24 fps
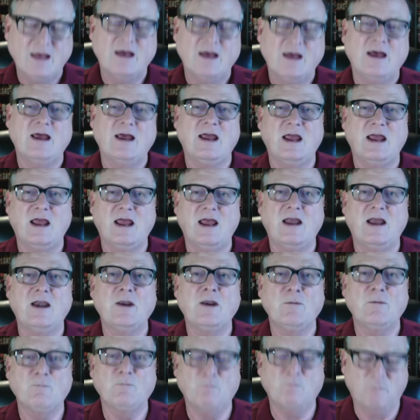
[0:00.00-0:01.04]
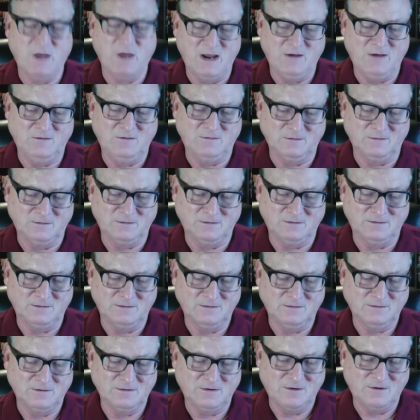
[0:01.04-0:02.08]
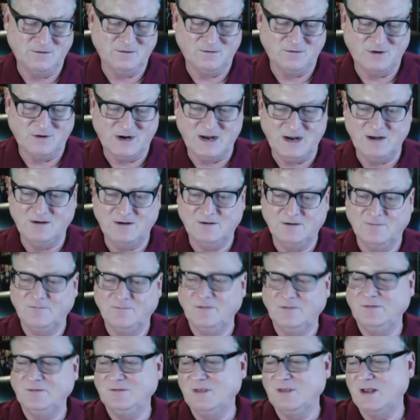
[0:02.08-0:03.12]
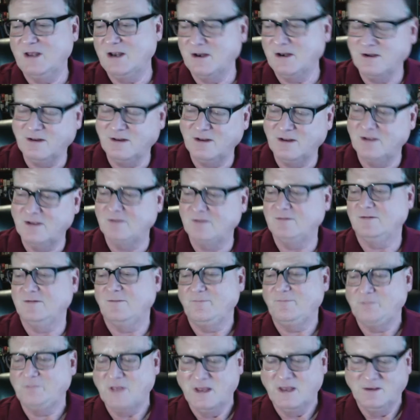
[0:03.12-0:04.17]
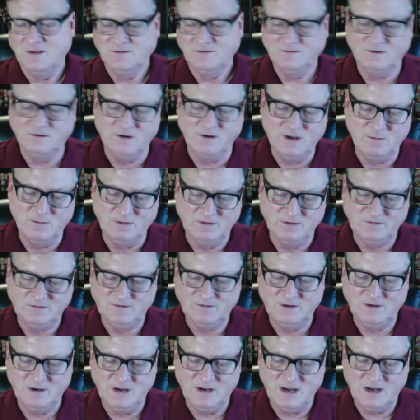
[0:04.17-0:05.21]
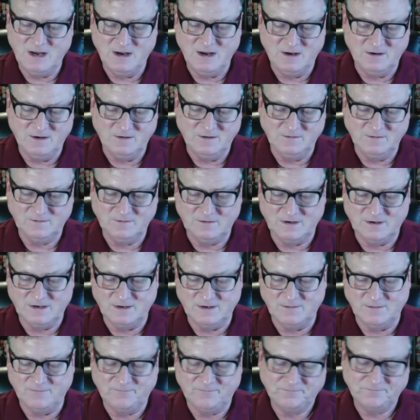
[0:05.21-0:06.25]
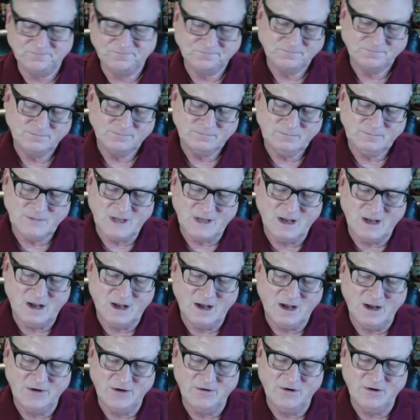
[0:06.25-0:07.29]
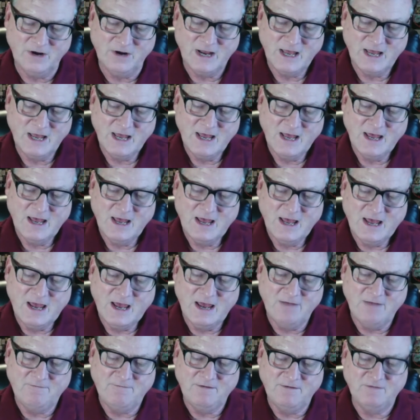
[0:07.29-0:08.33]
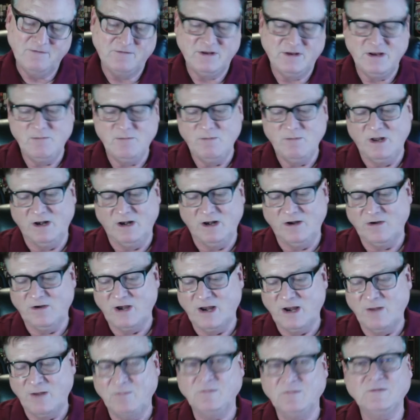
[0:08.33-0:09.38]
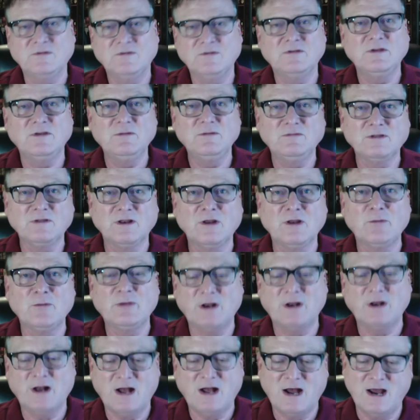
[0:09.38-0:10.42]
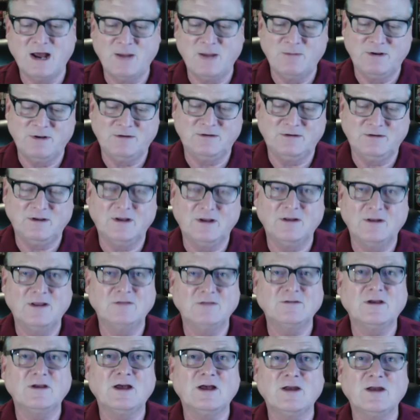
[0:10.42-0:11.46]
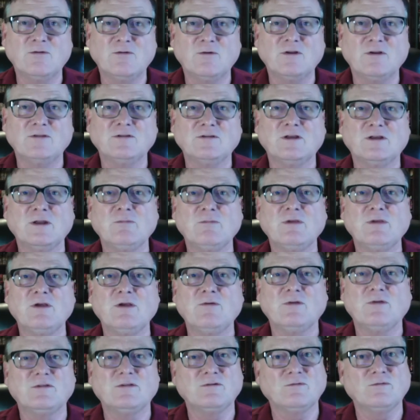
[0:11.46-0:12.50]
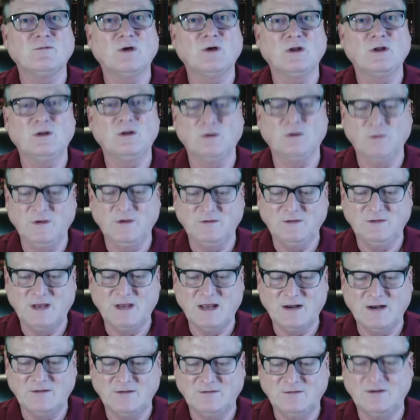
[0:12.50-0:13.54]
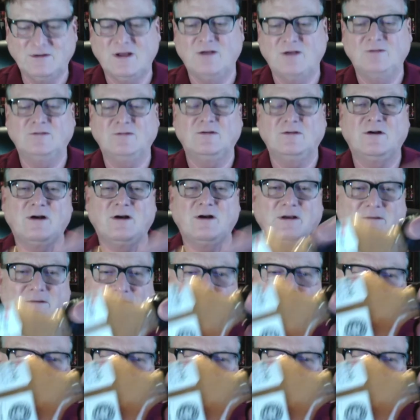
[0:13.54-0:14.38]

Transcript: and basil. All right, let's get into this. Sodium listed is 100. And 15 milligrams seems a little bit high, but that's kind of what it's going to be with a Louisiana-style sauce.